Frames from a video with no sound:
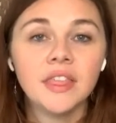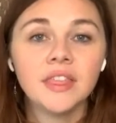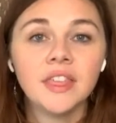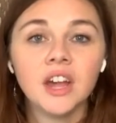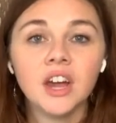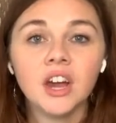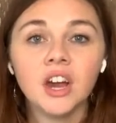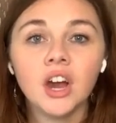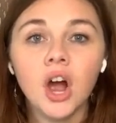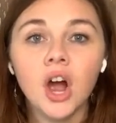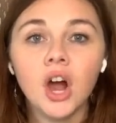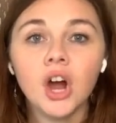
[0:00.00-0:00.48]

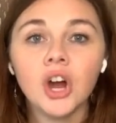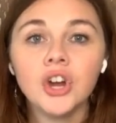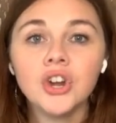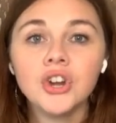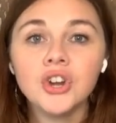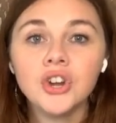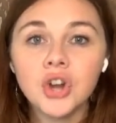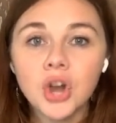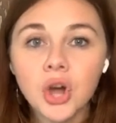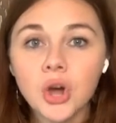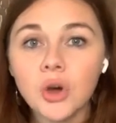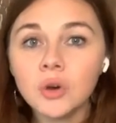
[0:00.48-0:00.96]
There
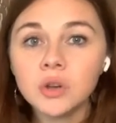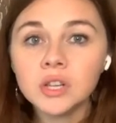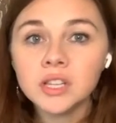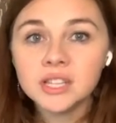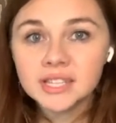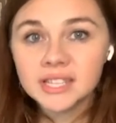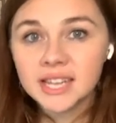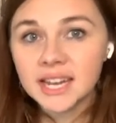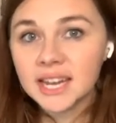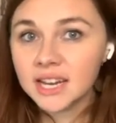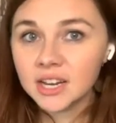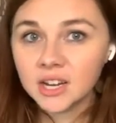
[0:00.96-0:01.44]
are no
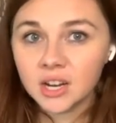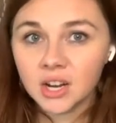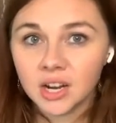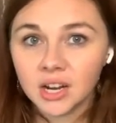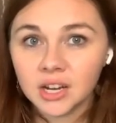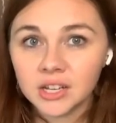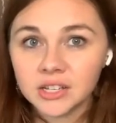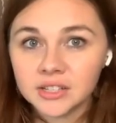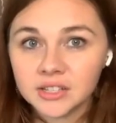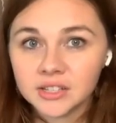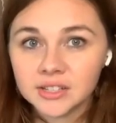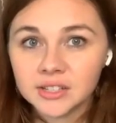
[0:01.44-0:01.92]

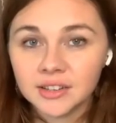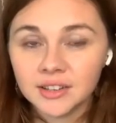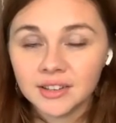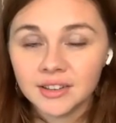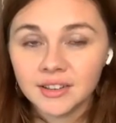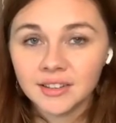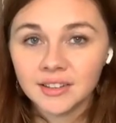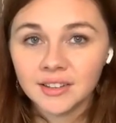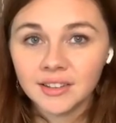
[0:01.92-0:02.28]
standards.